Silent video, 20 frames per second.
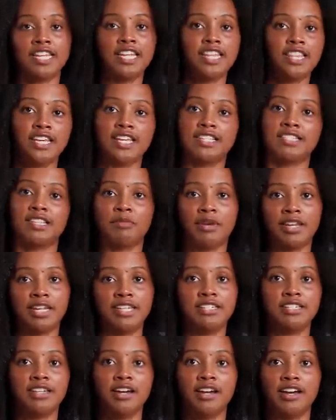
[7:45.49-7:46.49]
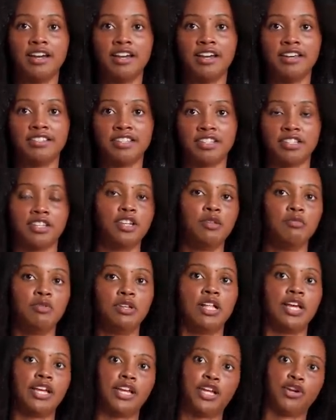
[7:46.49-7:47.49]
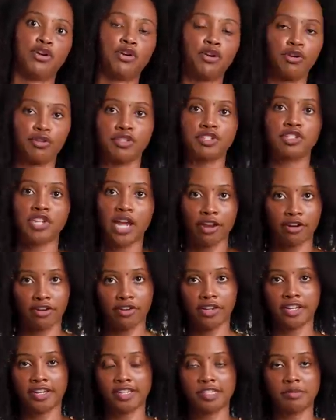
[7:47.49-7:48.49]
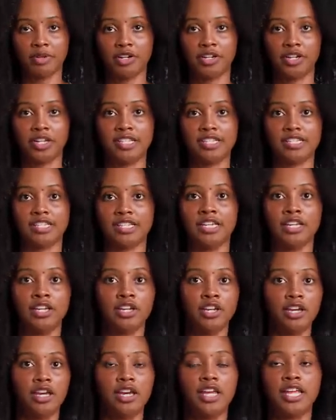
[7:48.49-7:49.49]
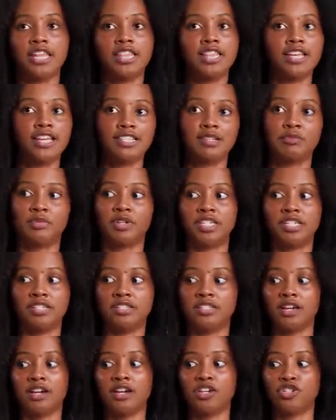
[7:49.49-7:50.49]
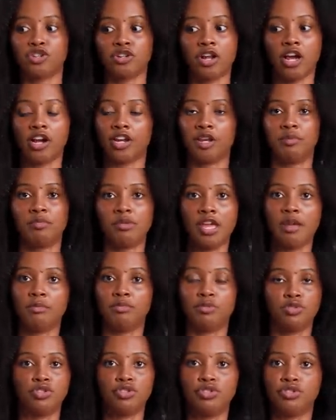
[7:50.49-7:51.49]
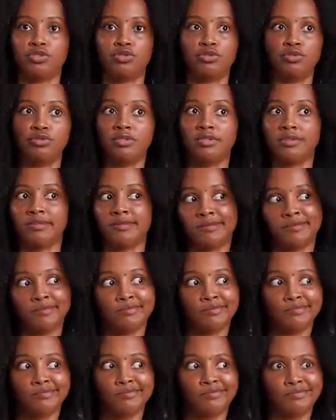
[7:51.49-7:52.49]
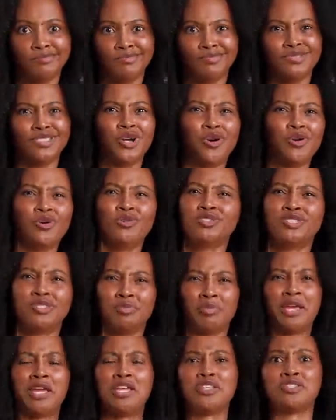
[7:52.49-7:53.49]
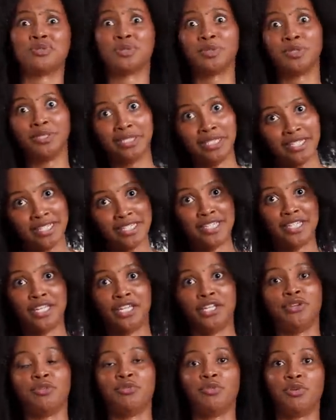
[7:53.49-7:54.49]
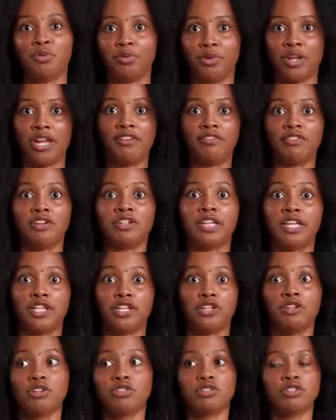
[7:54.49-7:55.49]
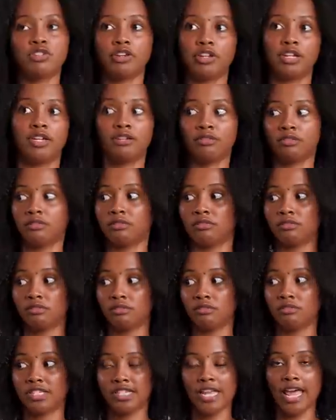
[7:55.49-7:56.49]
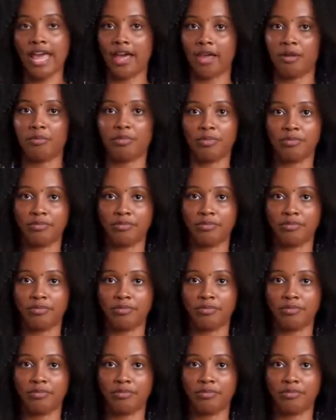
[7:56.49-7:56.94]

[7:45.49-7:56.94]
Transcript: Anything somebody does is going to be like an earth shattering experience. Anything someone does, you're not going to be able to hold space or listen or whatever. Like you're just going to snap.